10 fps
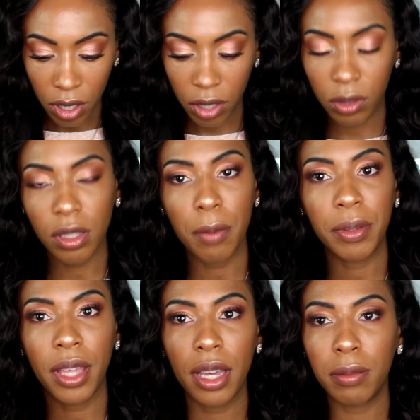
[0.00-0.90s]
And on top
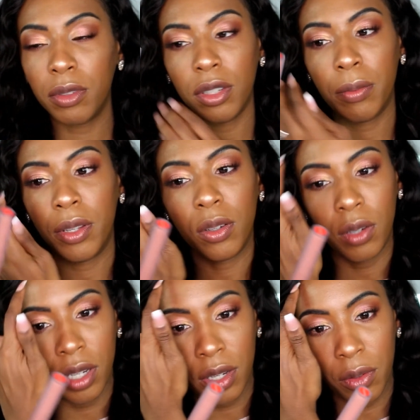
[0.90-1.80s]
of that, I'm going to be
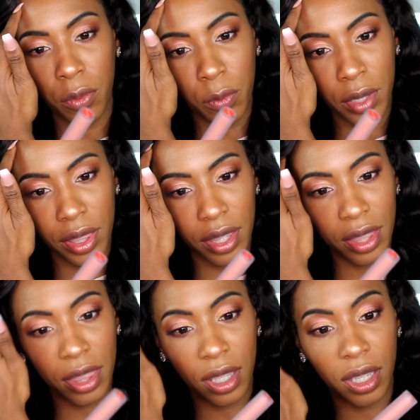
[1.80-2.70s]
going in with
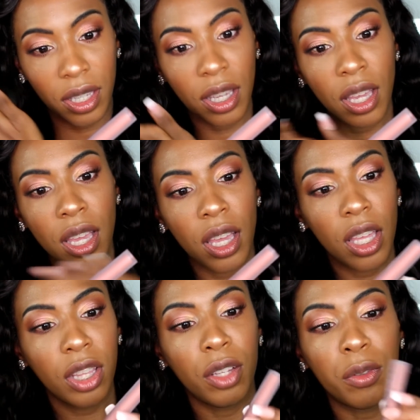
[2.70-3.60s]
the
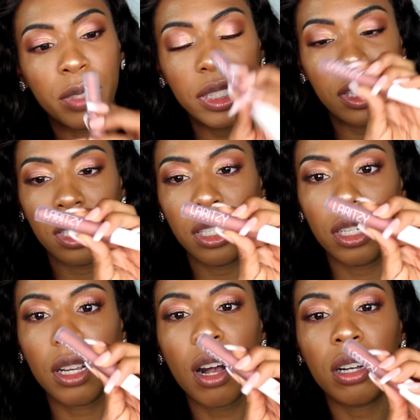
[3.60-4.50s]

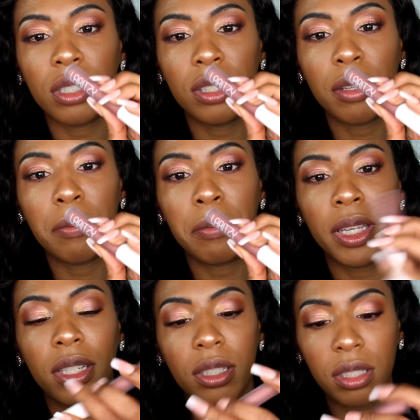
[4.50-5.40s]
Laritzi
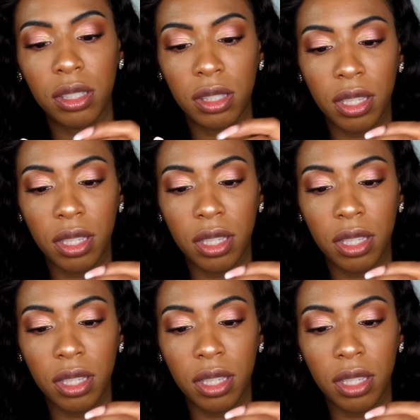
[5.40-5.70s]
Cosmetics.